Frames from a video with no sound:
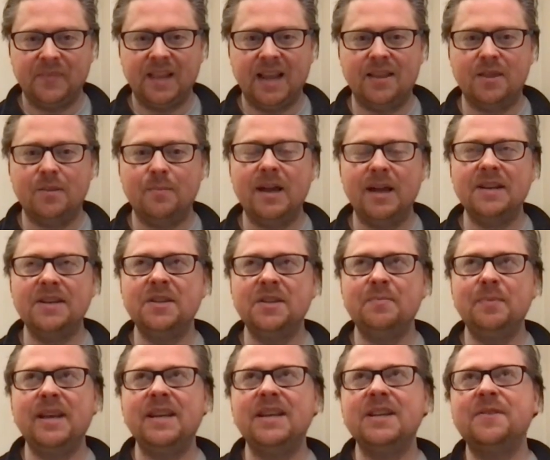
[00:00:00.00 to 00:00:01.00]
and the mantis
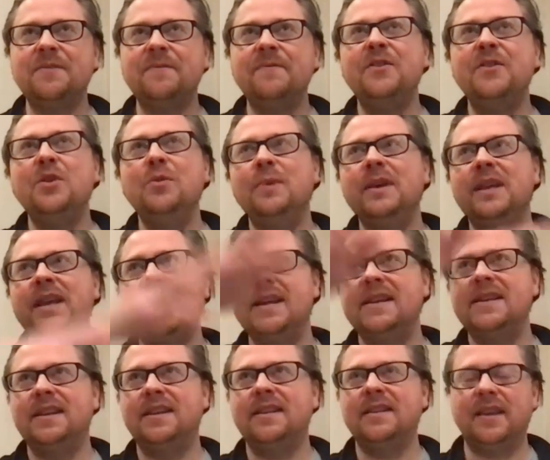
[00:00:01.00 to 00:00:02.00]
being is
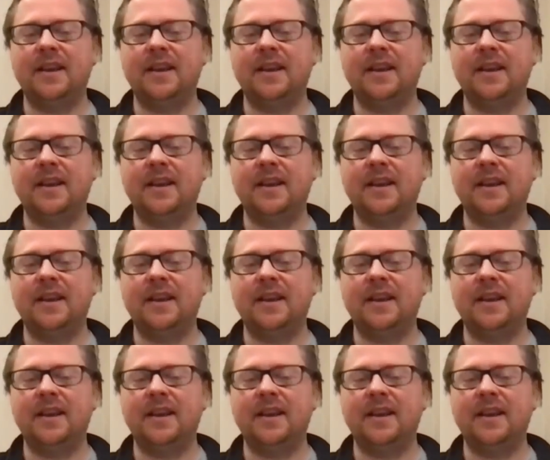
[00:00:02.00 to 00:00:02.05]
fumigating